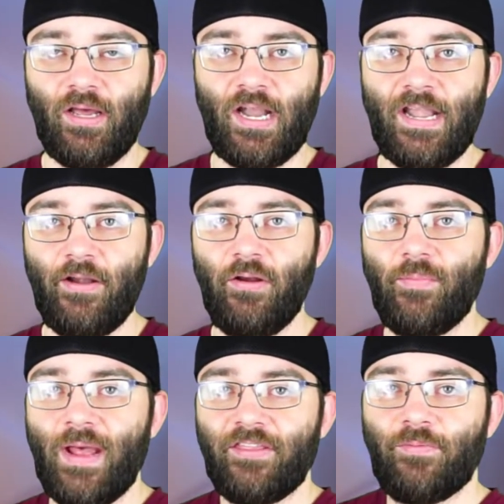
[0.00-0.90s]
I didn't do the
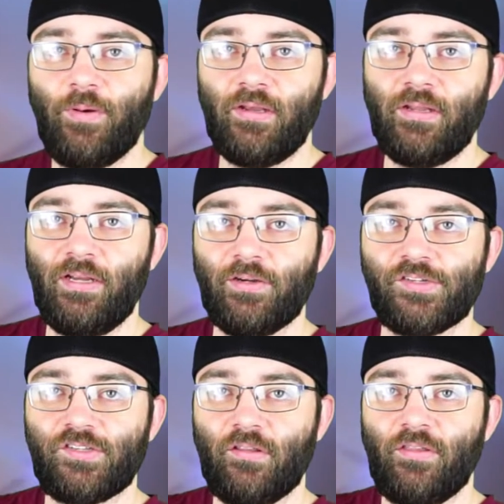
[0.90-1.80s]
math, but
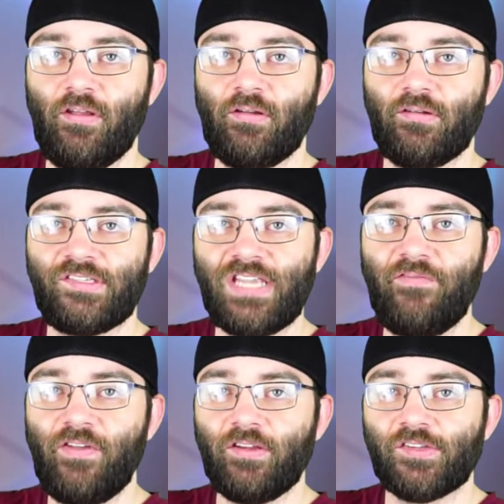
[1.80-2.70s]
here's the
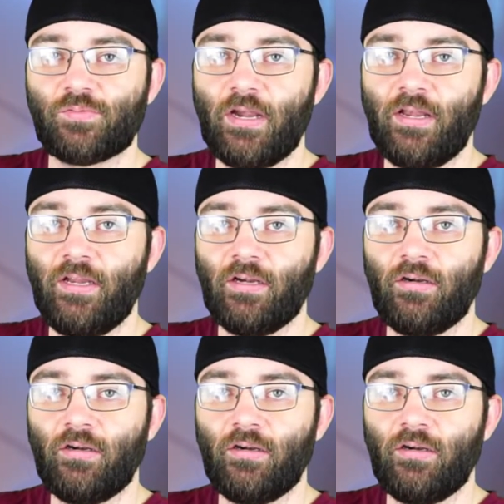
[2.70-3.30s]
savings right here.